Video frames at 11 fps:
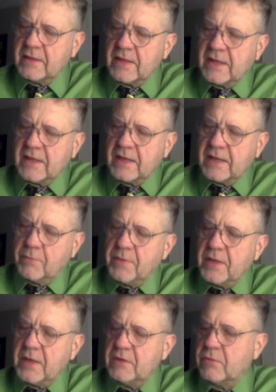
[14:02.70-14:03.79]
line will be
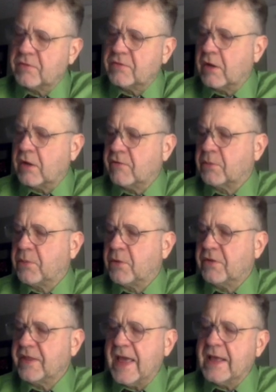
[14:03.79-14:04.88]
to resolve, to pull
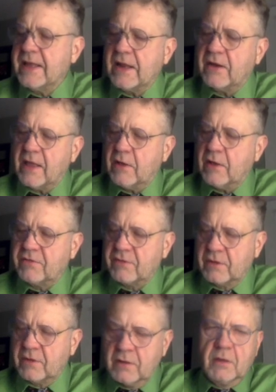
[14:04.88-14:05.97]
the 8 out of the house.
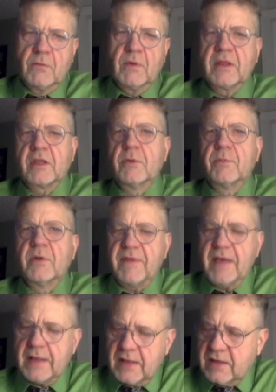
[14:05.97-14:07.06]
Well, the cube root of
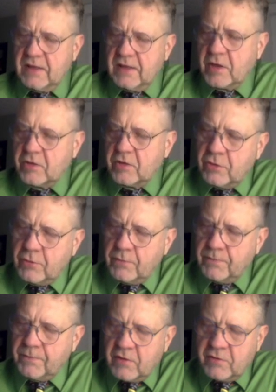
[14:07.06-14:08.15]
8 is 2,
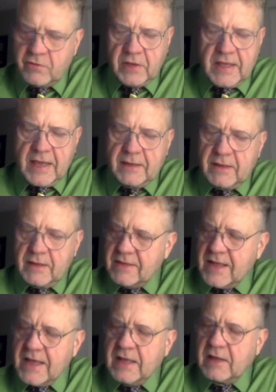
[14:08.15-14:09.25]
so I'm going to get
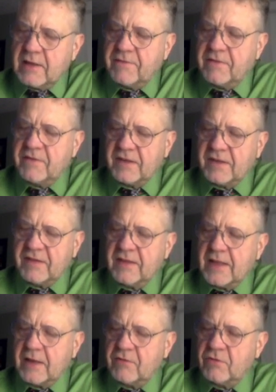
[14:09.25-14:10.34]
-16, that
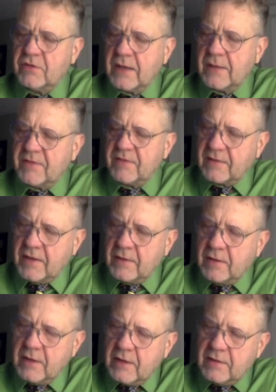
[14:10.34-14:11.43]
is 2 times -8,
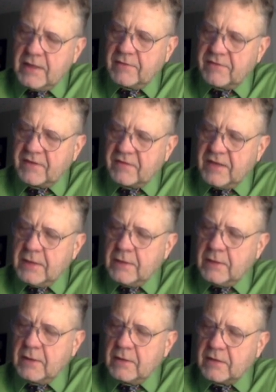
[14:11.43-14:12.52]
-16
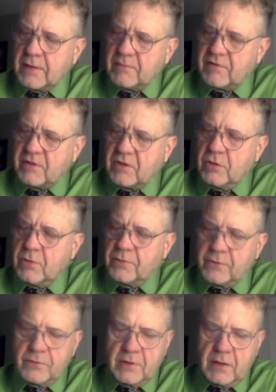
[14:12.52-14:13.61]
times the cube
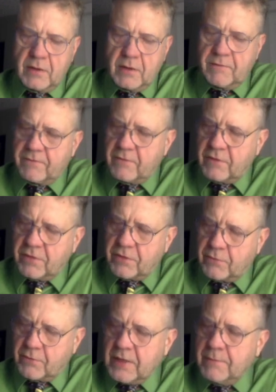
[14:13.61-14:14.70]
root of
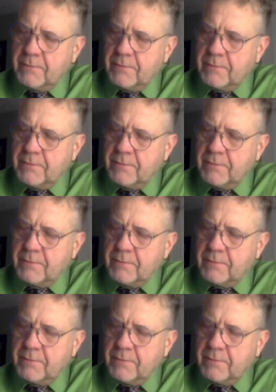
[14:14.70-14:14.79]
3,